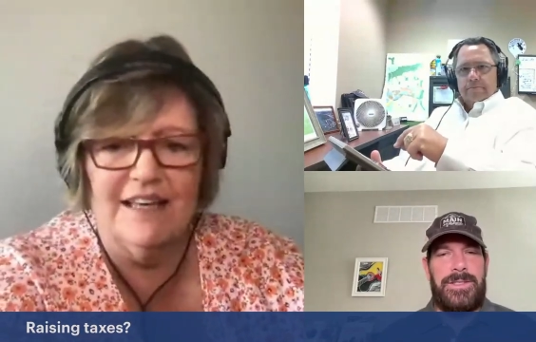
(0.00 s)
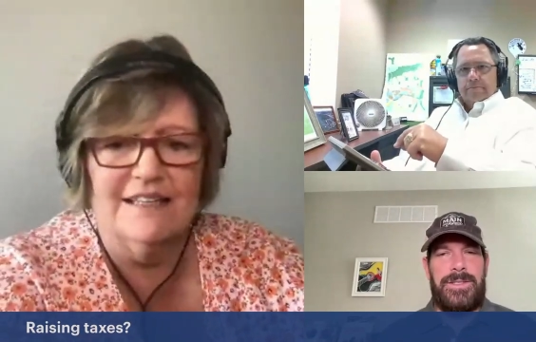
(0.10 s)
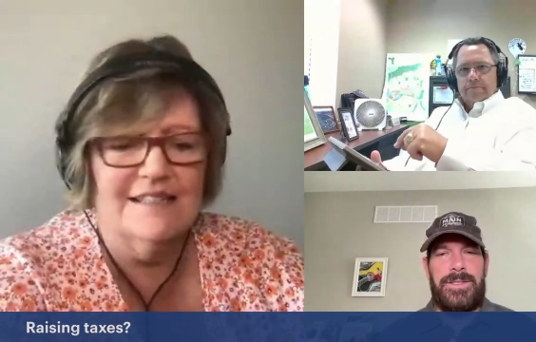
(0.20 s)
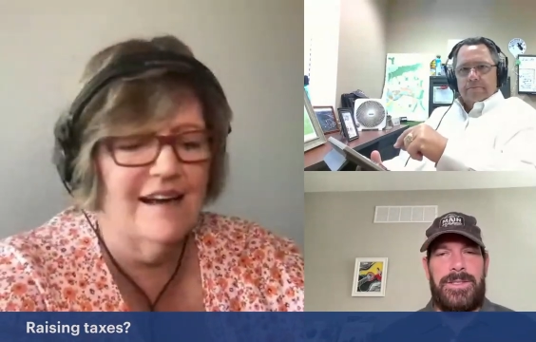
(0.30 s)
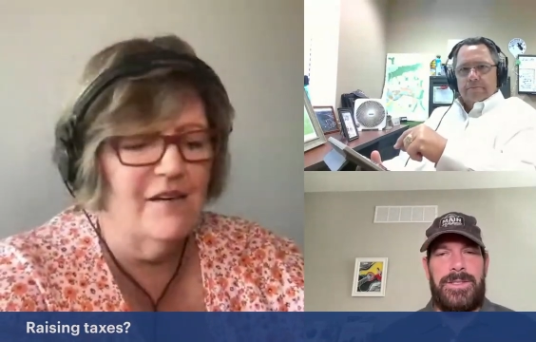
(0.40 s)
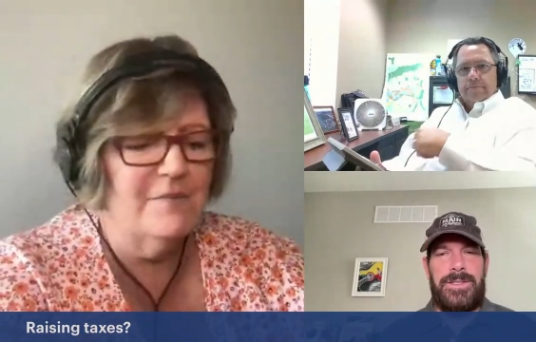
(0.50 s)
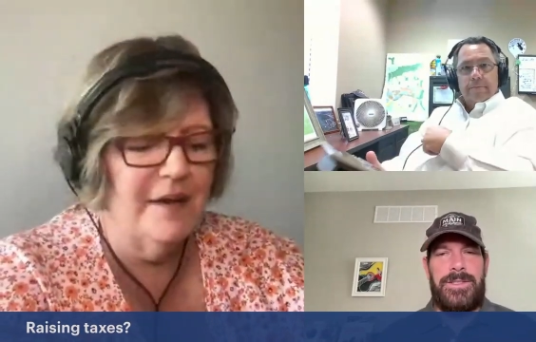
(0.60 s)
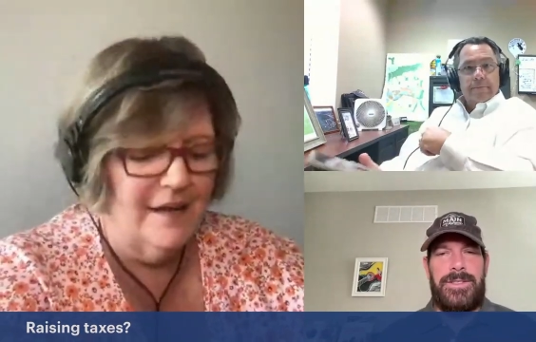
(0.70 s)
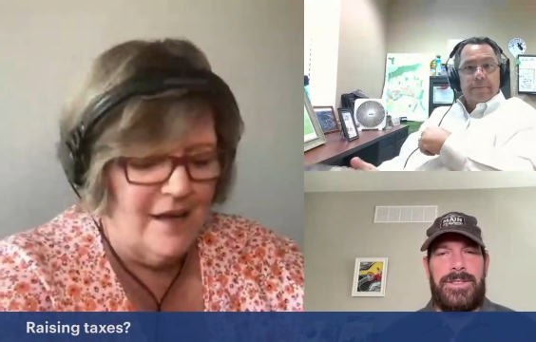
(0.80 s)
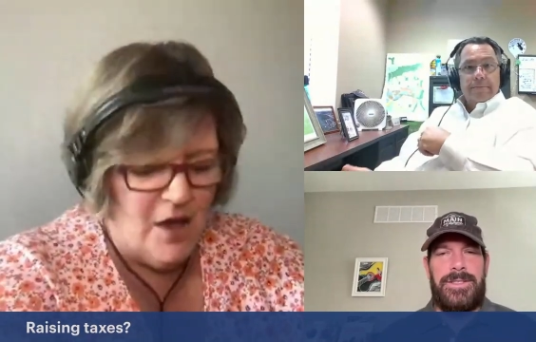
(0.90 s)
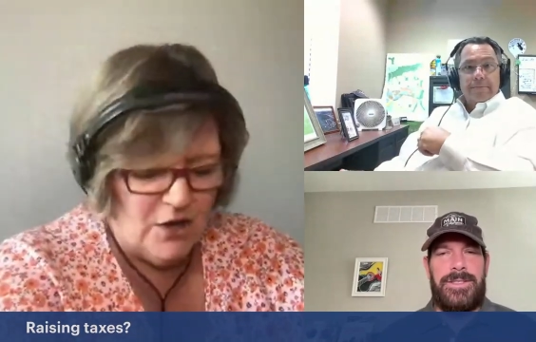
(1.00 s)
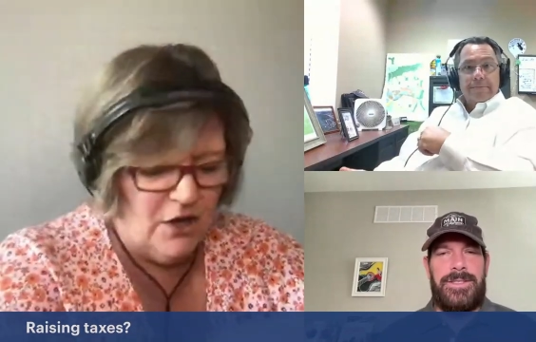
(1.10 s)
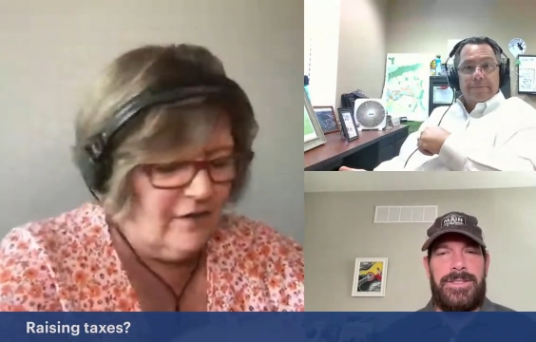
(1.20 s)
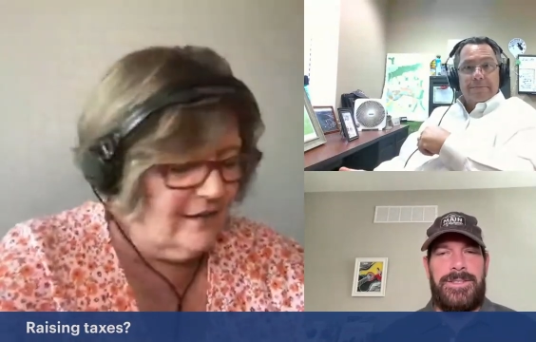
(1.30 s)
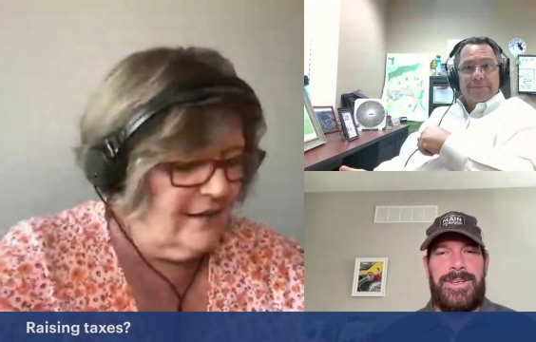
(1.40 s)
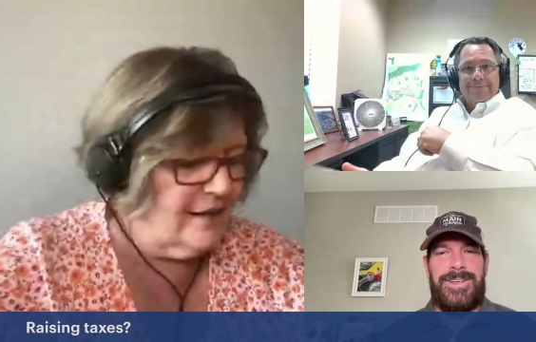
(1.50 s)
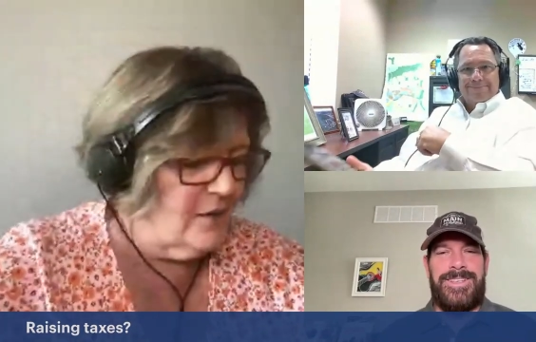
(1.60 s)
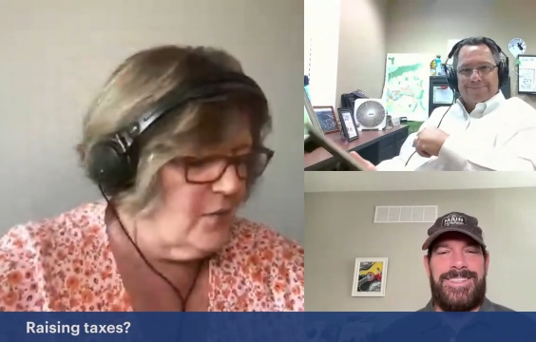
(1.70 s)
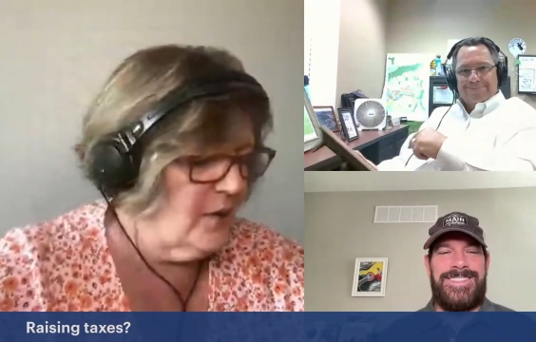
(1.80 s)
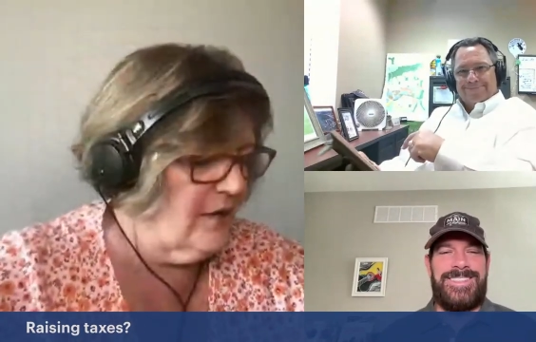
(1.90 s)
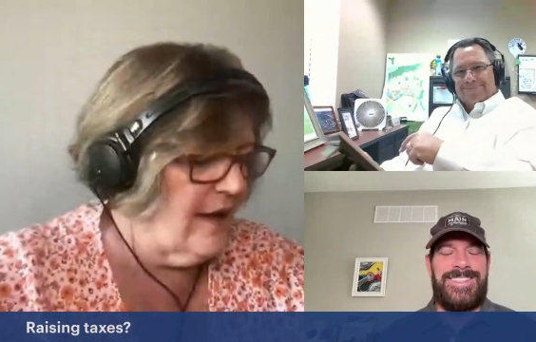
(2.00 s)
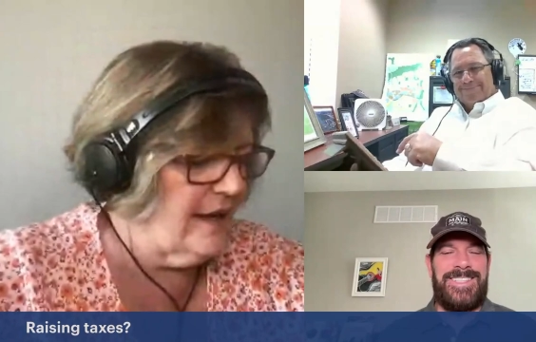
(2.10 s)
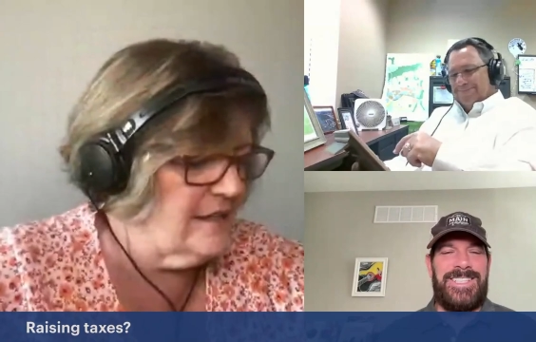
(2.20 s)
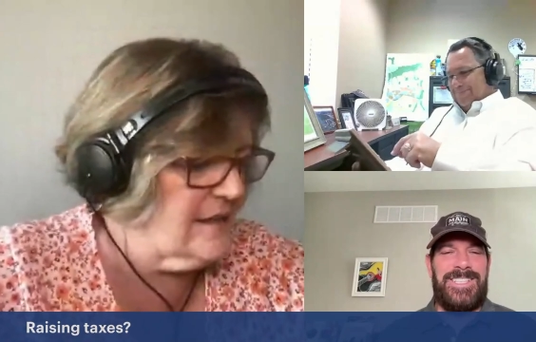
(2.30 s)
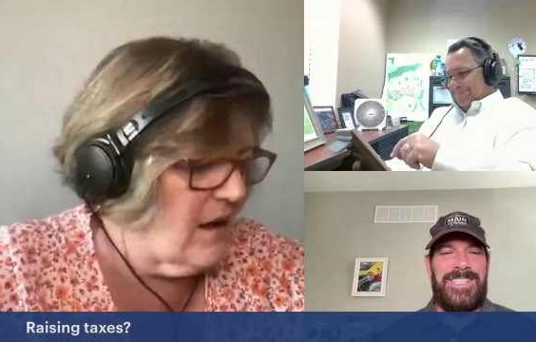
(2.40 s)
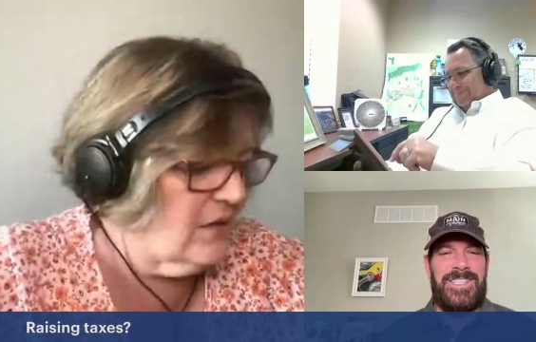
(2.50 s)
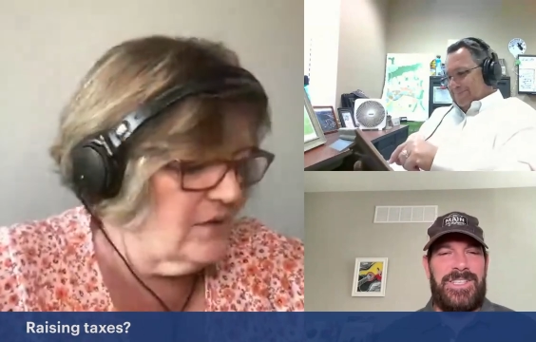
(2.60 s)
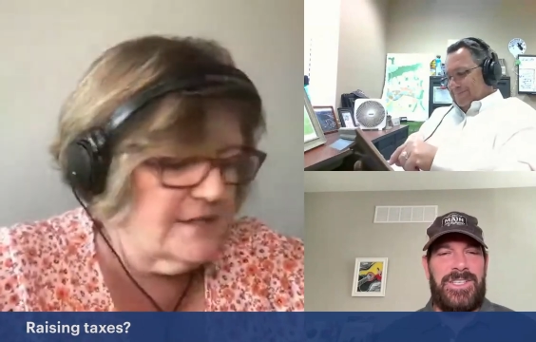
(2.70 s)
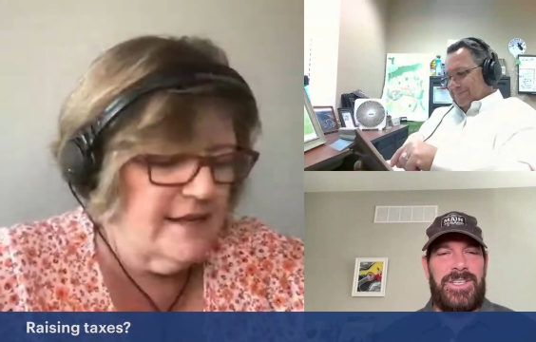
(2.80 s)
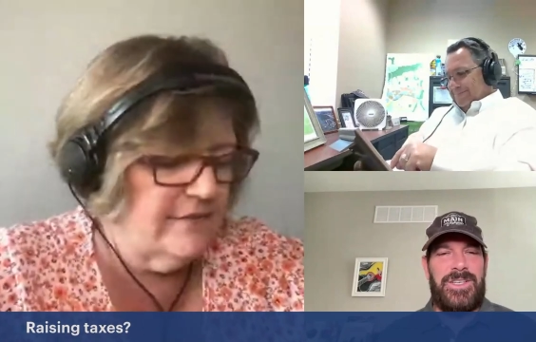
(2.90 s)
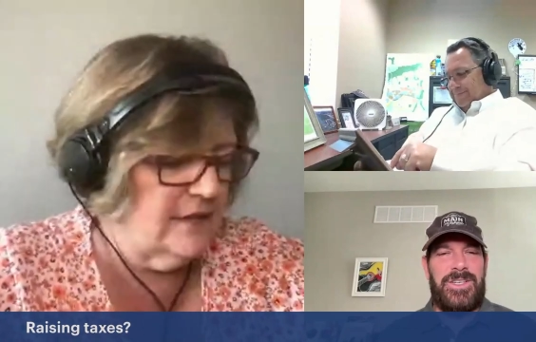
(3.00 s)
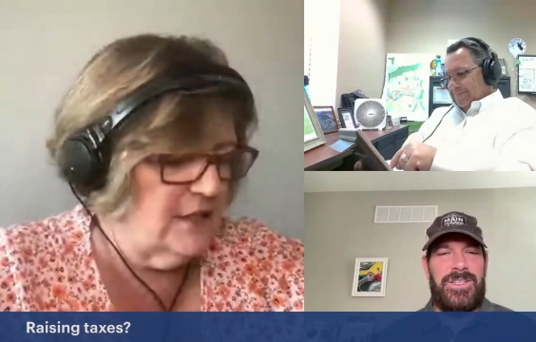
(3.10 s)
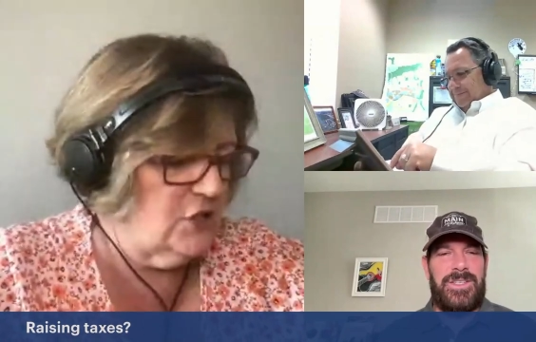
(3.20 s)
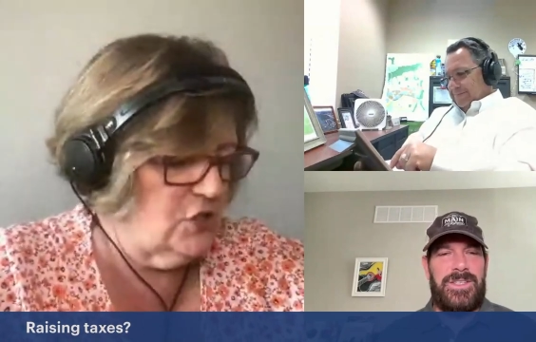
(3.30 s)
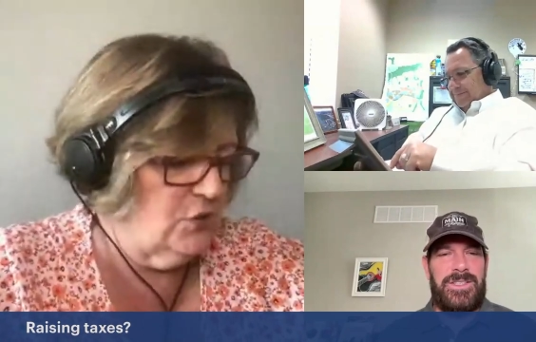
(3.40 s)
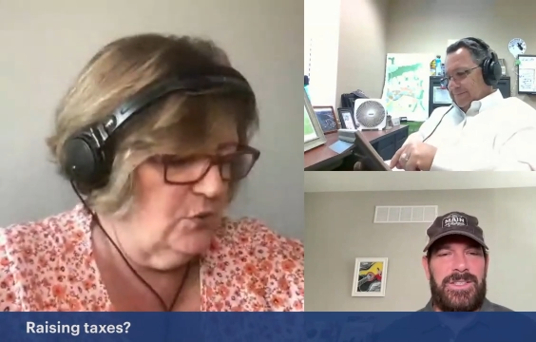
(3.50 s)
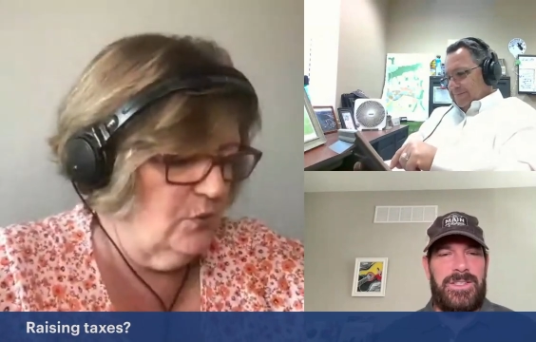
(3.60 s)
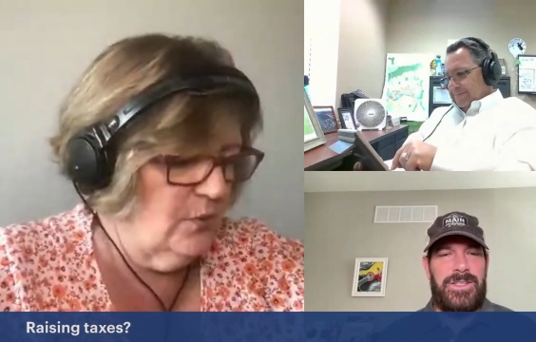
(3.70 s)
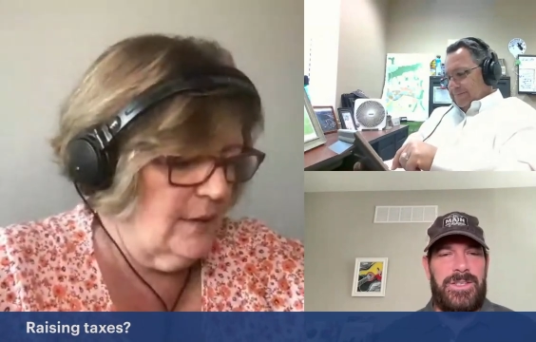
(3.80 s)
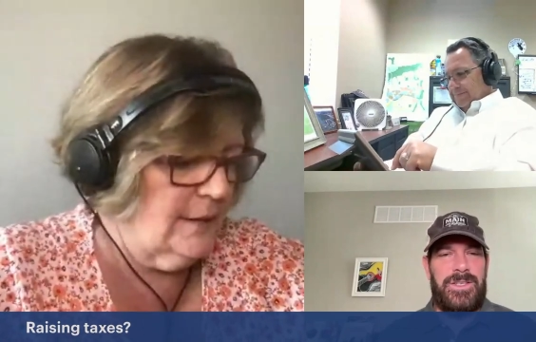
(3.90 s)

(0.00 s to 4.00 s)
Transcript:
Speaker 1: I can tell, but currently we are at a dollar seventy two.